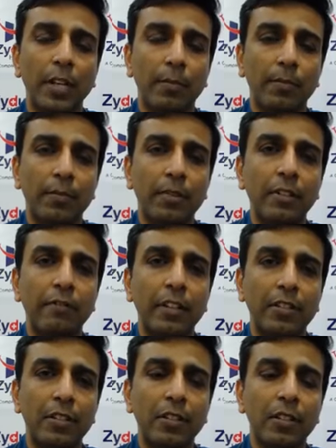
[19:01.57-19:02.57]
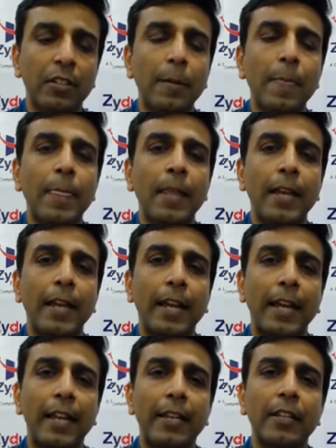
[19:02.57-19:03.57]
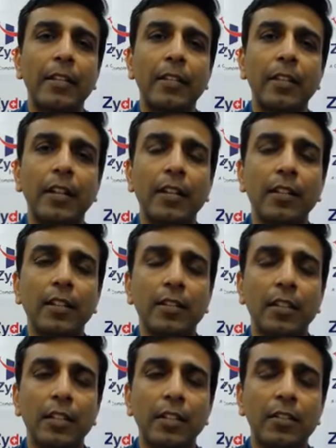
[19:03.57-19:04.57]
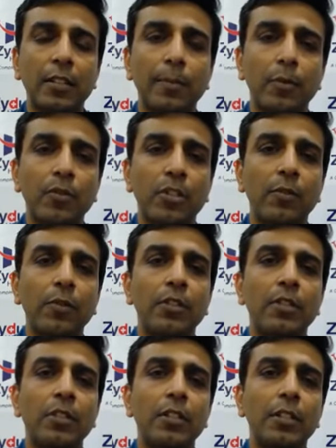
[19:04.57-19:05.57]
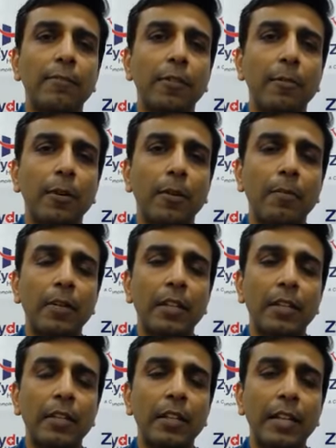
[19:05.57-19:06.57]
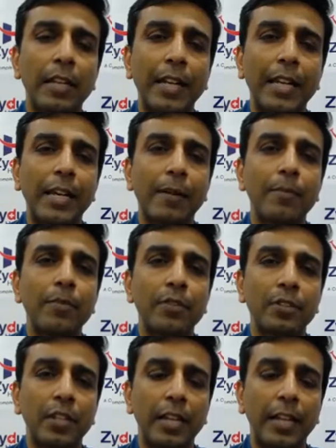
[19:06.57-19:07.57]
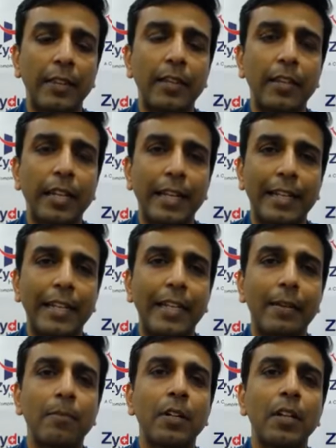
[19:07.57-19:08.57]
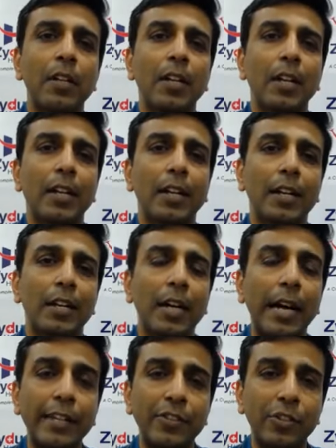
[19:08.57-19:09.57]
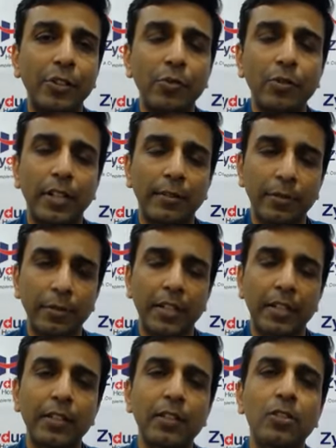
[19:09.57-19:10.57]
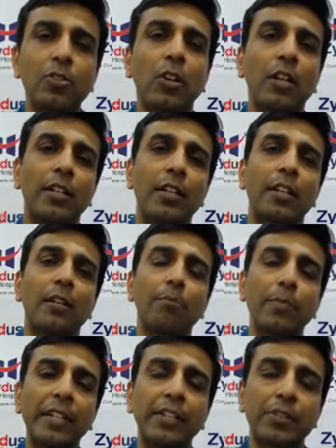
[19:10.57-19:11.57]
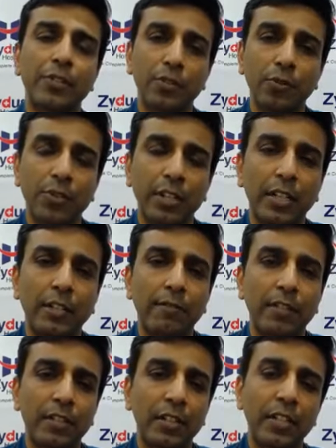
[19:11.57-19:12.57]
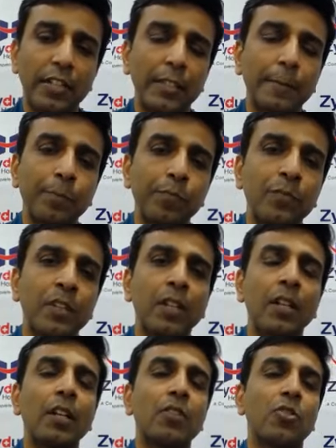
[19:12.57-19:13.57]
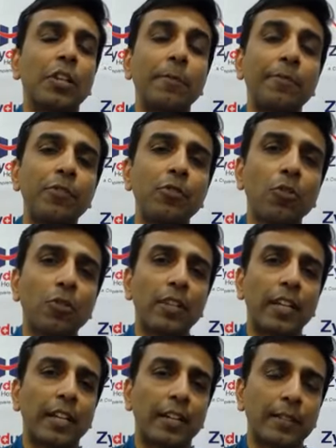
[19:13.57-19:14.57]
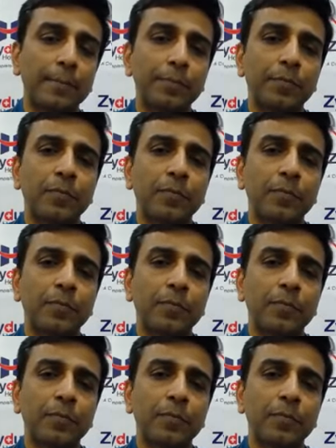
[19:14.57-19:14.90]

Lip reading: up the vessel, and the other support services in the form of the labs and the cath lab, ICUs and everywhere. This is called a complete stroke center facility. So if you go there,